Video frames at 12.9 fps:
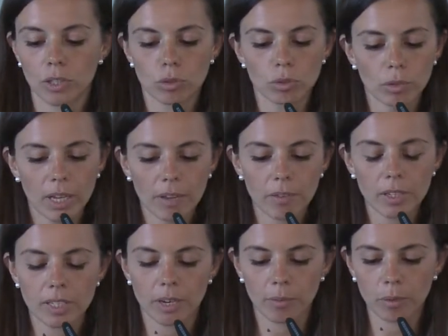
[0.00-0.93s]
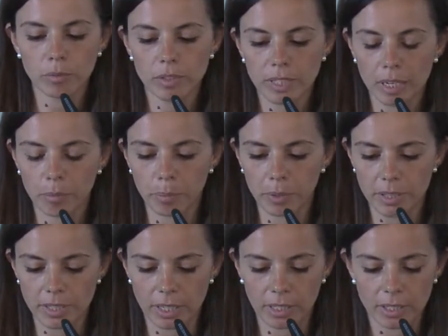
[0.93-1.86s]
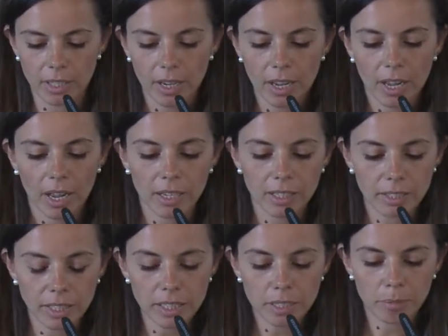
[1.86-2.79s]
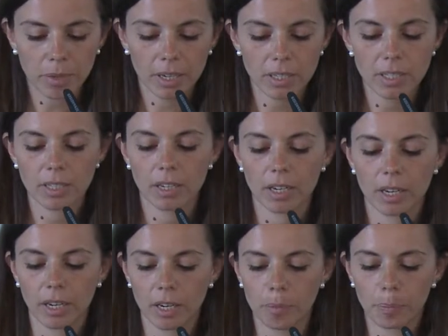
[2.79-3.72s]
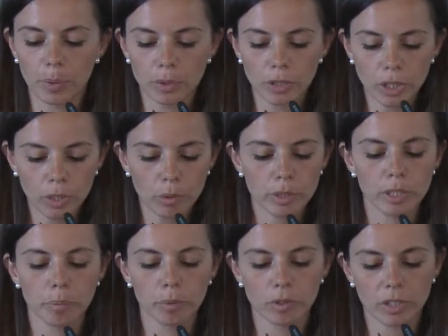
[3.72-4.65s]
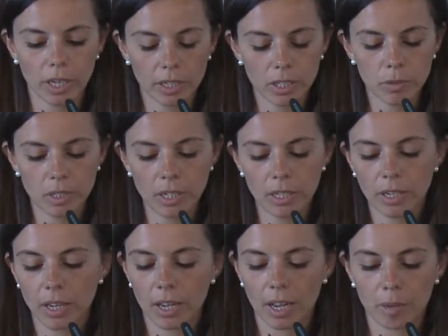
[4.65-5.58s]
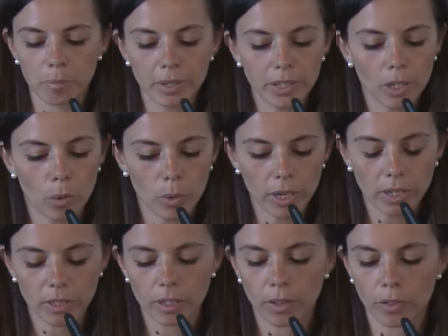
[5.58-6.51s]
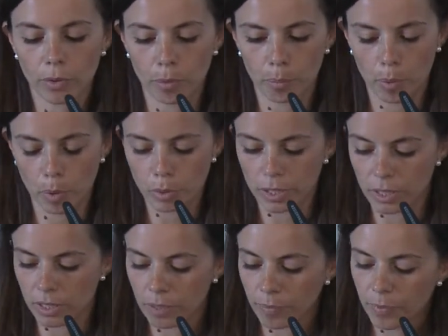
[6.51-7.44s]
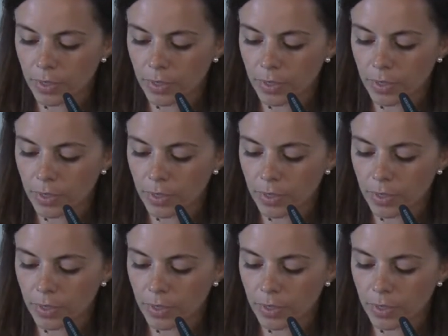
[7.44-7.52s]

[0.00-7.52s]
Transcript: to levels around 10%. And in these mice, produce spontaneously and very quick thrombosis.